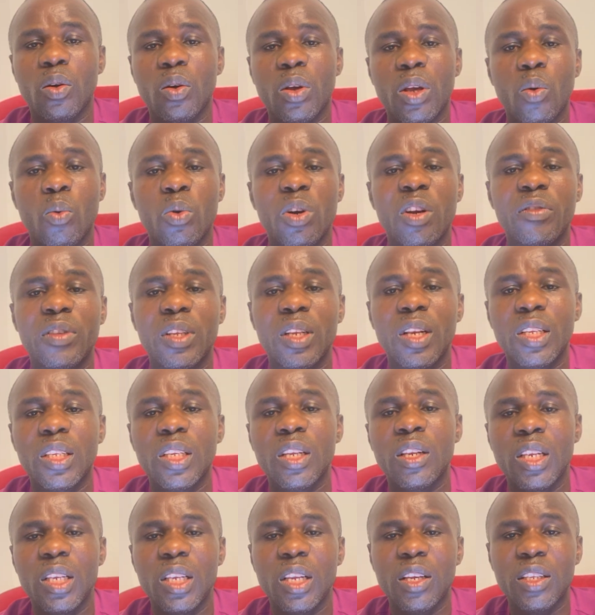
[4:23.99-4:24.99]
okay, one of the
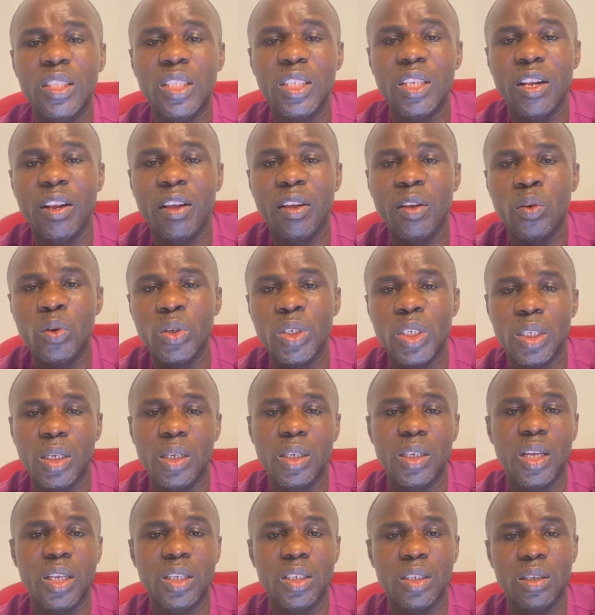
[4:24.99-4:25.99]
native language
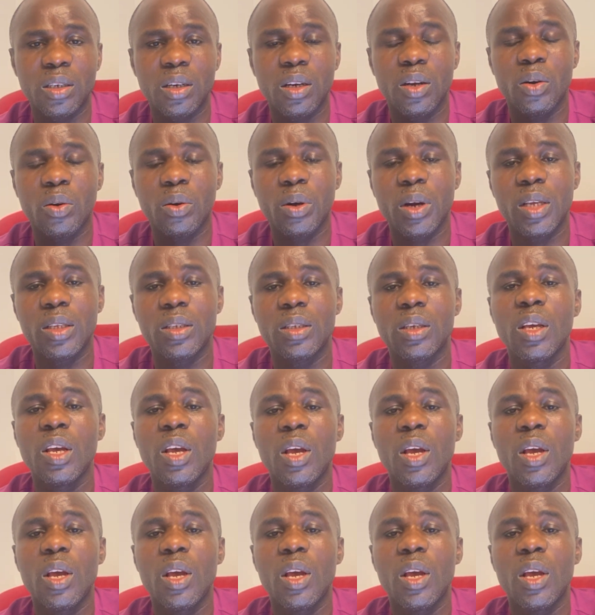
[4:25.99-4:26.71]
in Nigeria, alright?